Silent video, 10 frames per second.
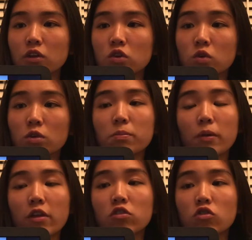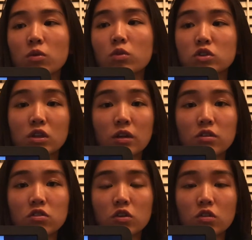to the bloodstream, which
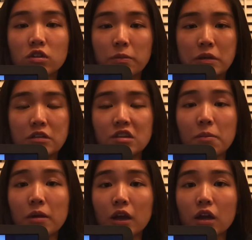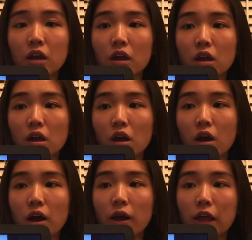leads to septicemic
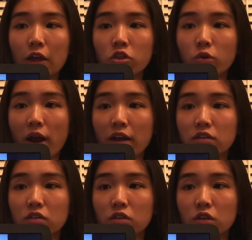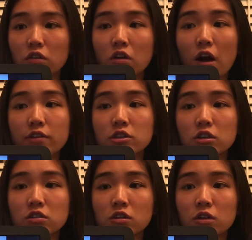anthrax. This
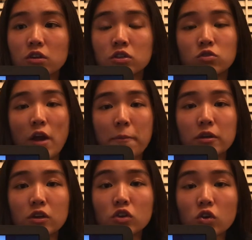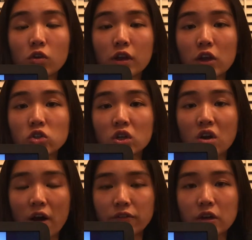causes rapid deterioration
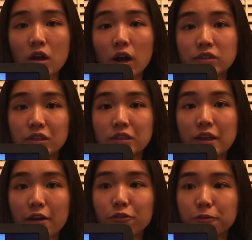often causes death.